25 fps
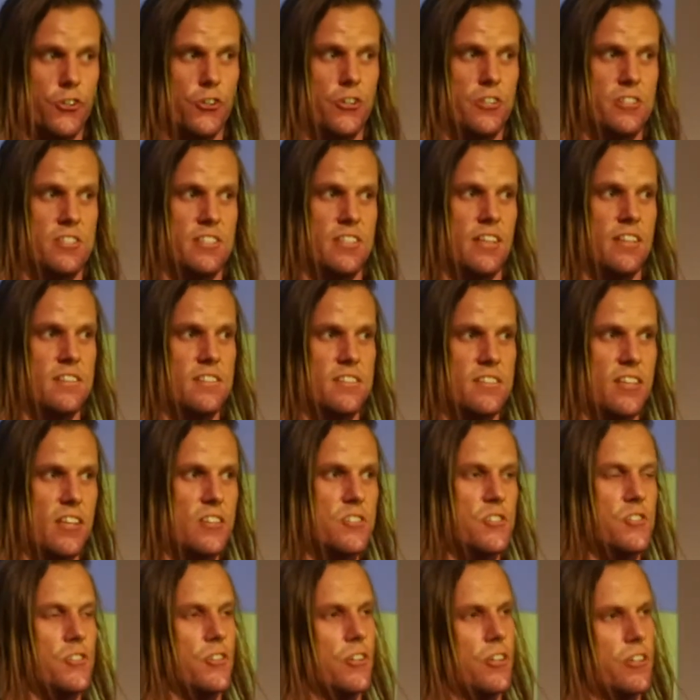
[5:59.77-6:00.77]
donors
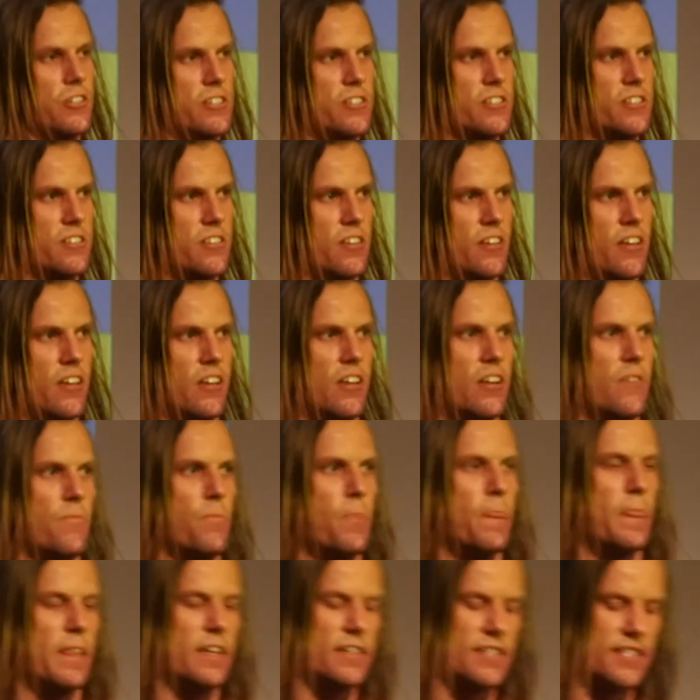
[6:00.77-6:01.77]
and sensors
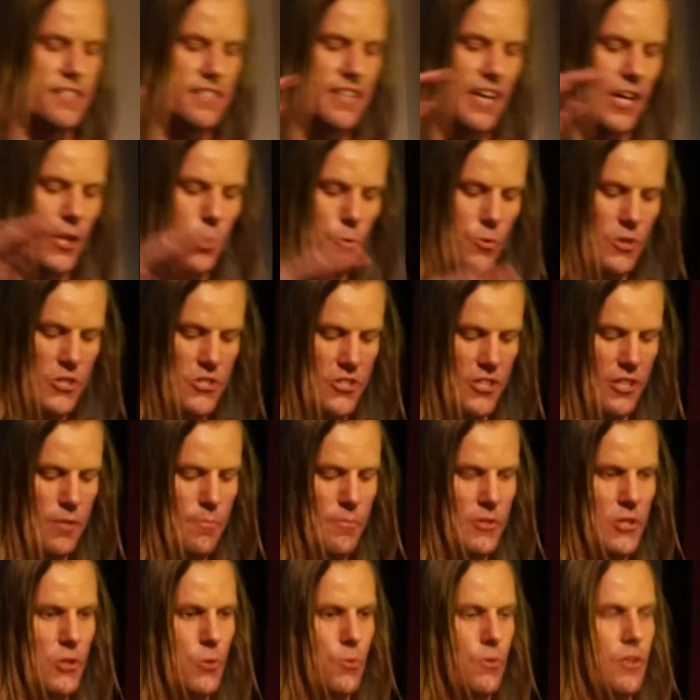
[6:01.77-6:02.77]
is
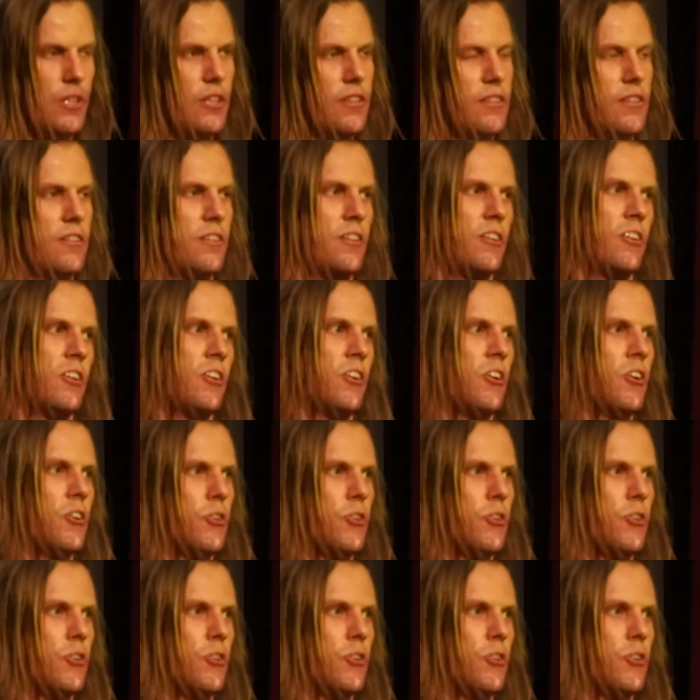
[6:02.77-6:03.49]
sandwiched in between